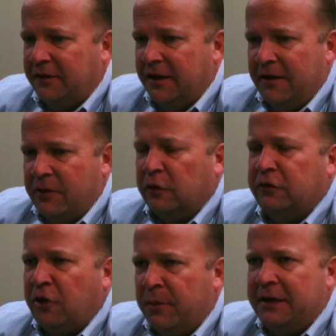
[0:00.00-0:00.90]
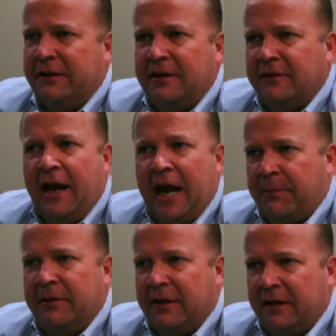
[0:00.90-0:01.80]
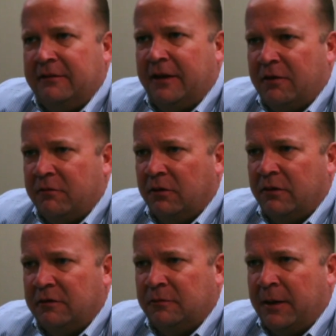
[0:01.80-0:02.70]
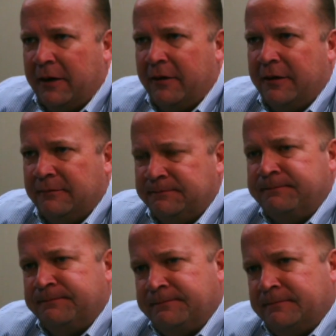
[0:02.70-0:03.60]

It's just there are so many things that happen that are really inspiring.